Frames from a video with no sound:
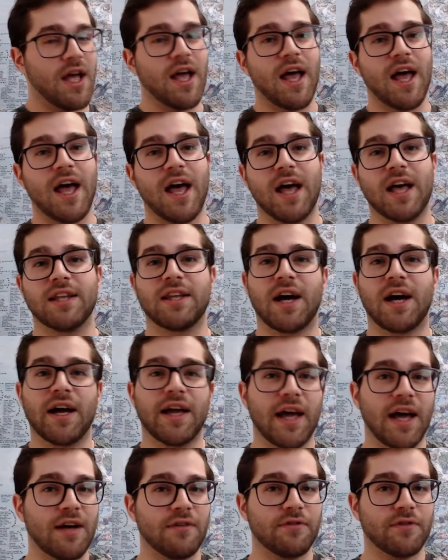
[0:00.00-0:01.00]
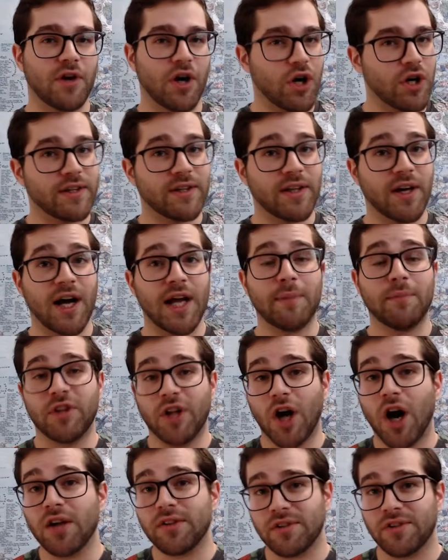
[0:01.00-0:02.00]
And I have a hard time
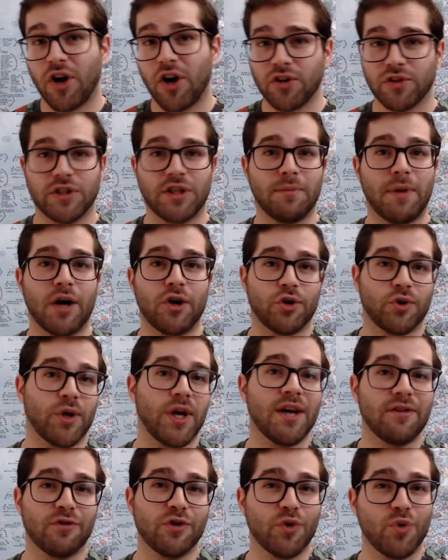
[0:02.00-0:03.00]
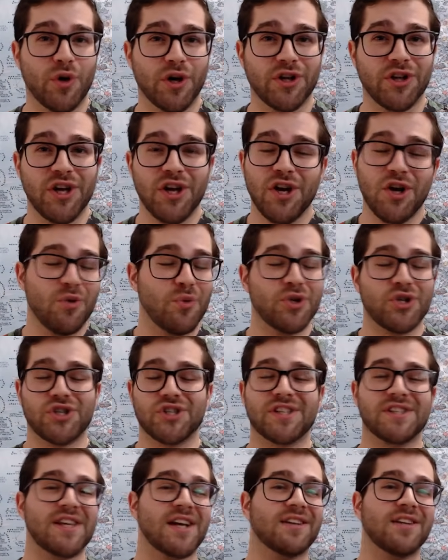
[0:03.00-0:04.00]
not talking about it to everyone, which is
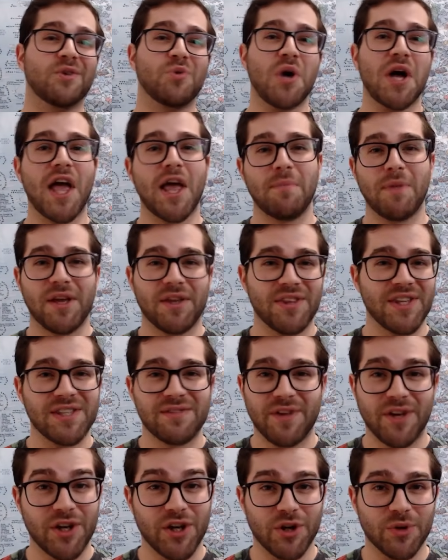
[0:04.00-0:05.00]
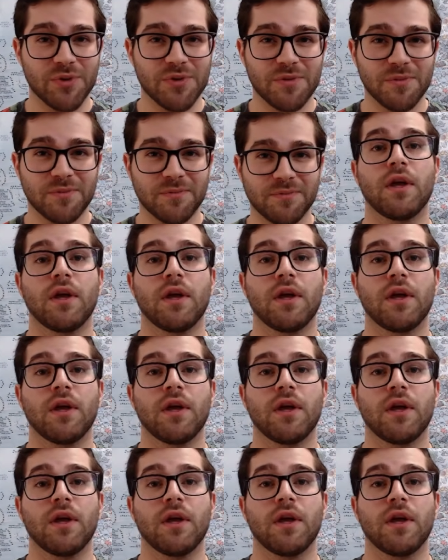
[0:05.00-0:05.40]
exactly why I make these videos.